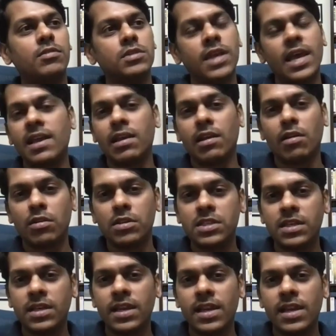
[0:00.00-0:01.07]
to
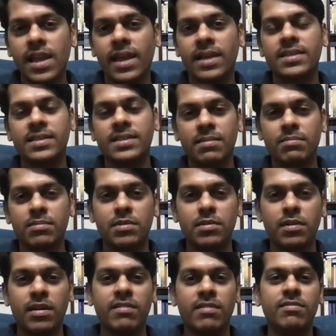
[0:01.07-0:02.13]
psychologically accept
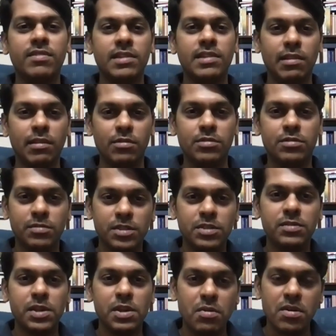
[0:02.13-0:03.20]
to live with loans,
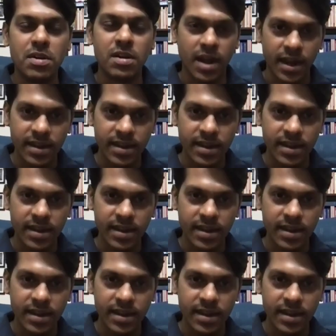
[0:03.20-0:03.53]
which we don't,